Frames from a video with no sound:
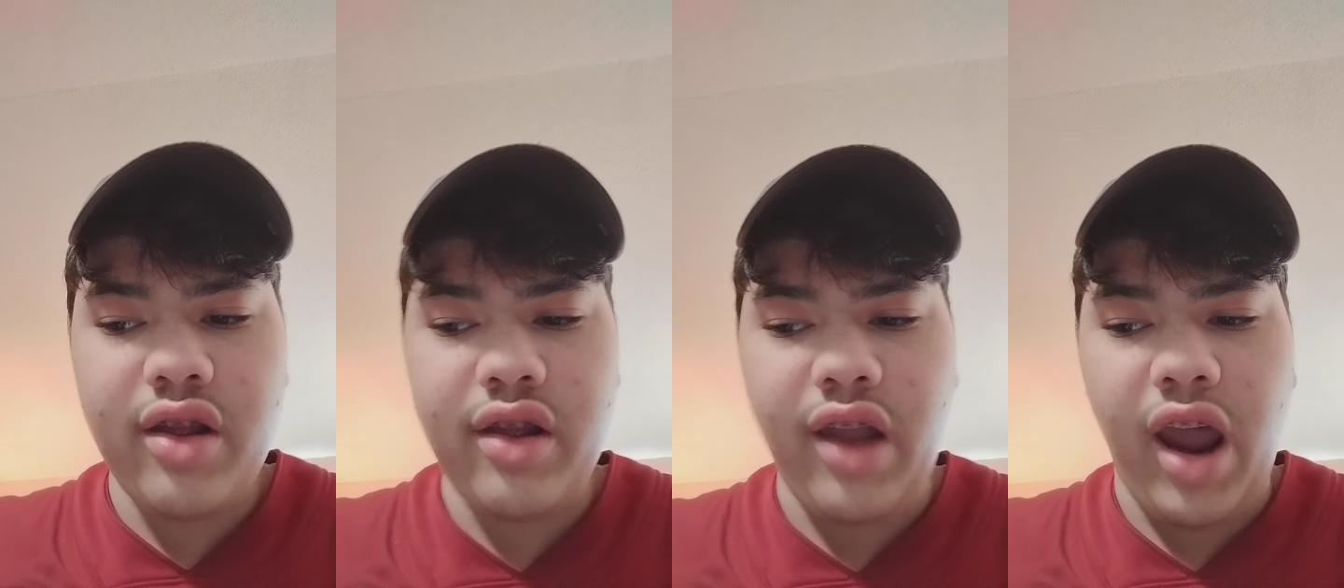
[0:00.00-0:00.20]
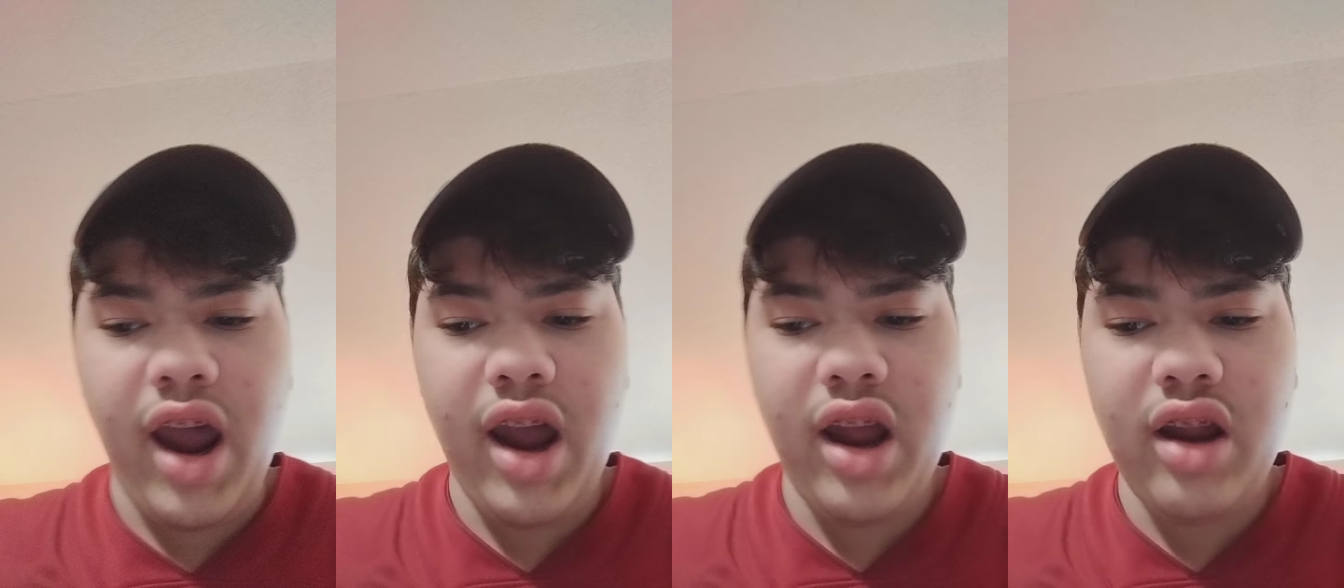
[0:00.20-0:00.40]

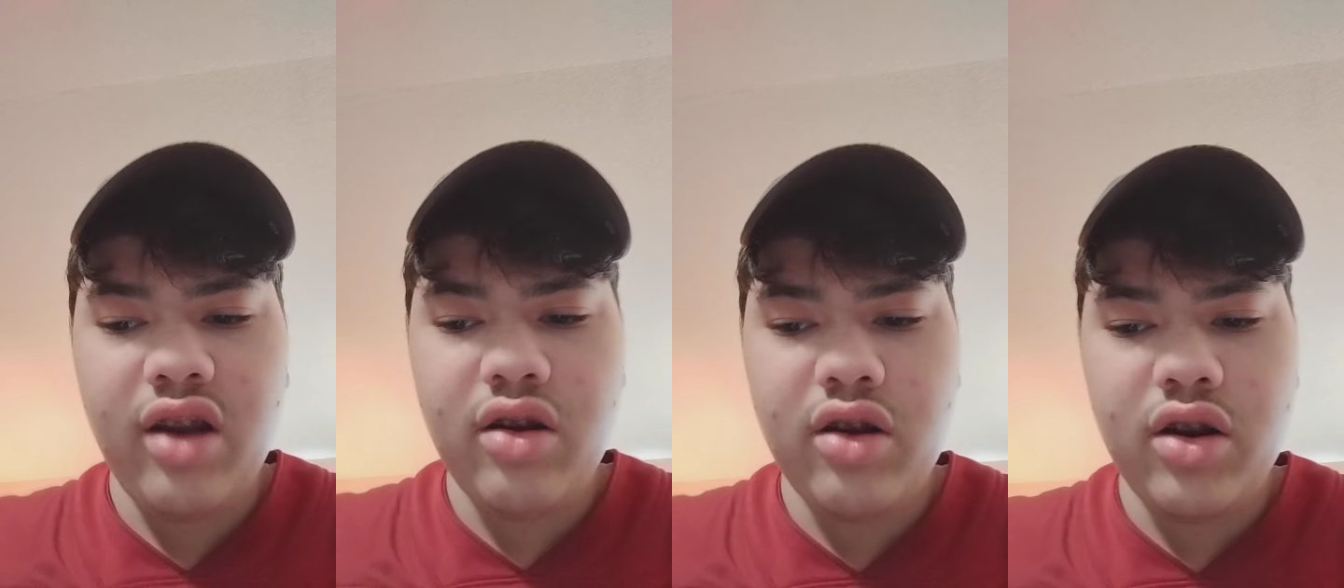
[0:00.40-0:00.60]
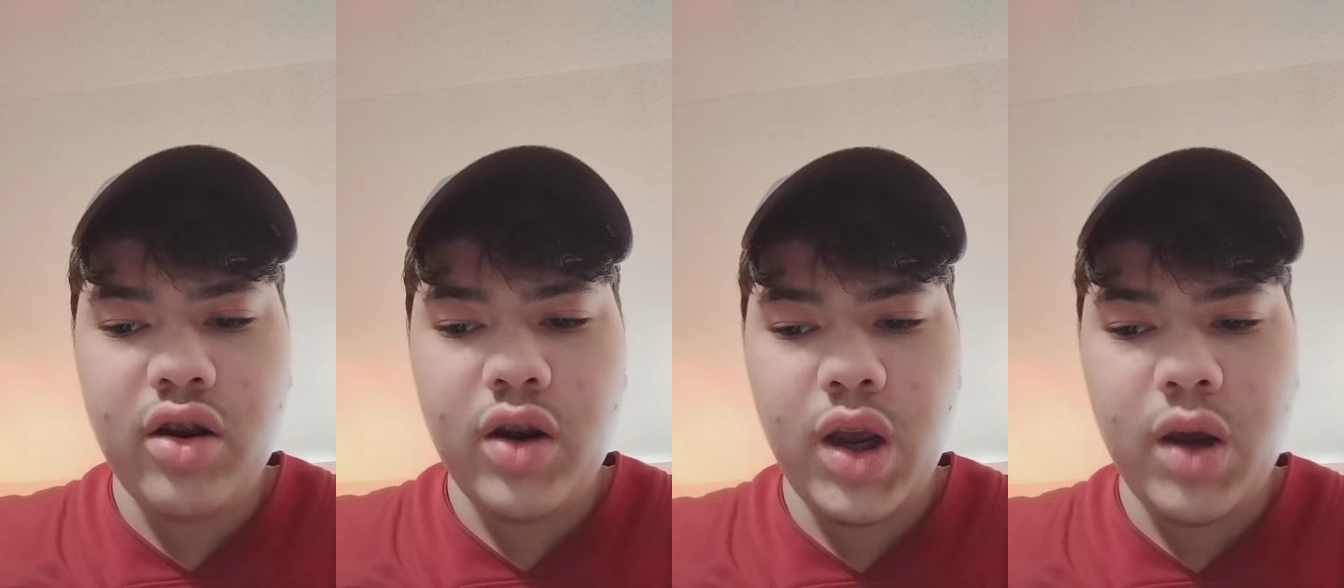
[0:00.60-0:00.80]
that,
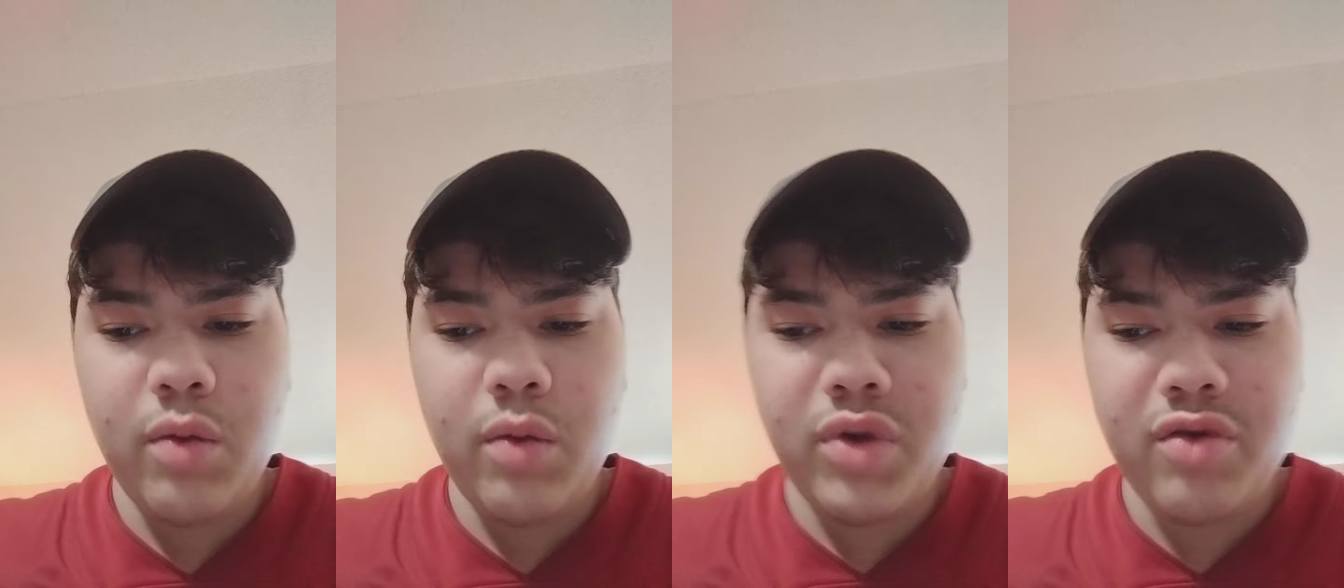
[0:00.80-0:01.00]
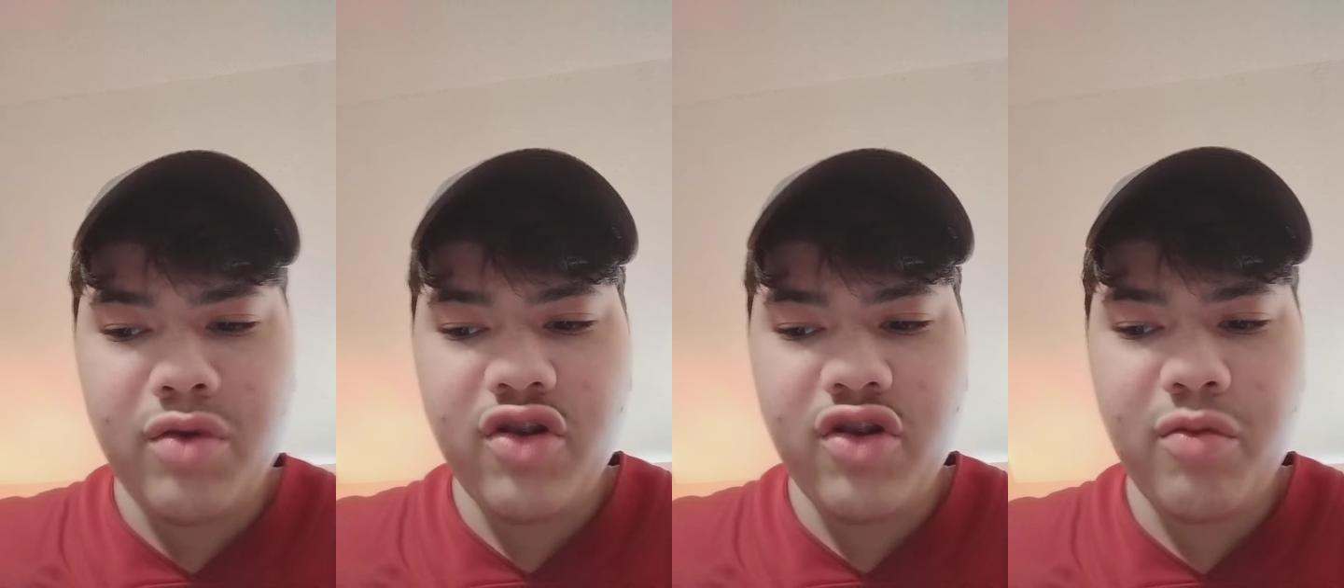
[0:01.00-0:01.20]
and
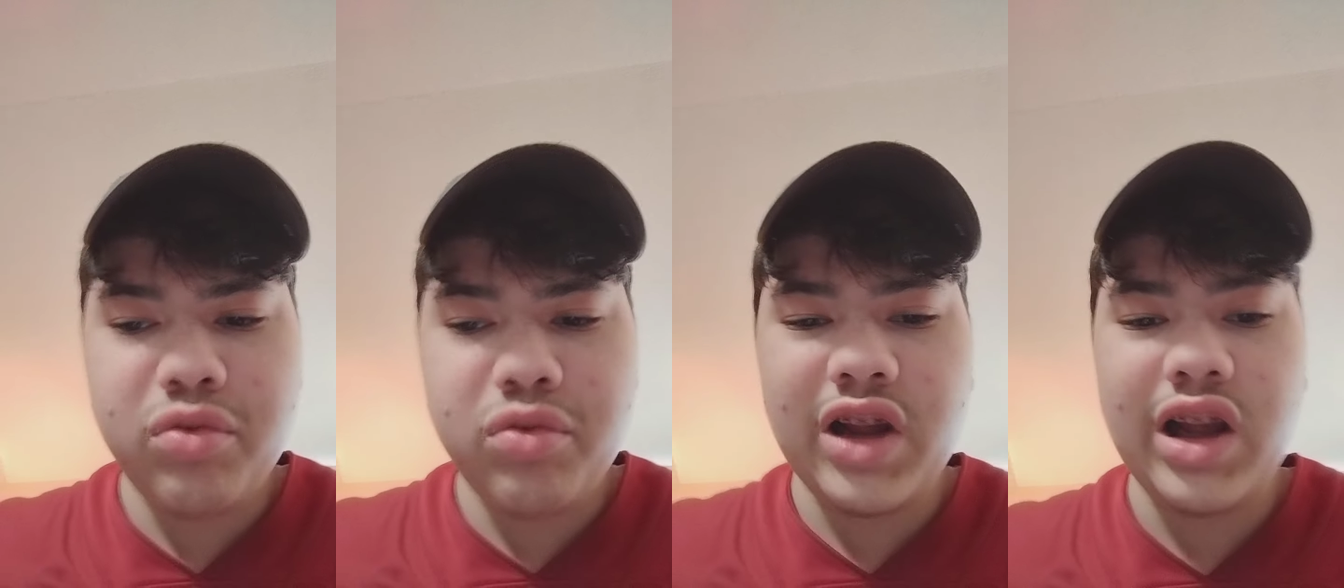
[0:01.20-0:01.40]
we've just played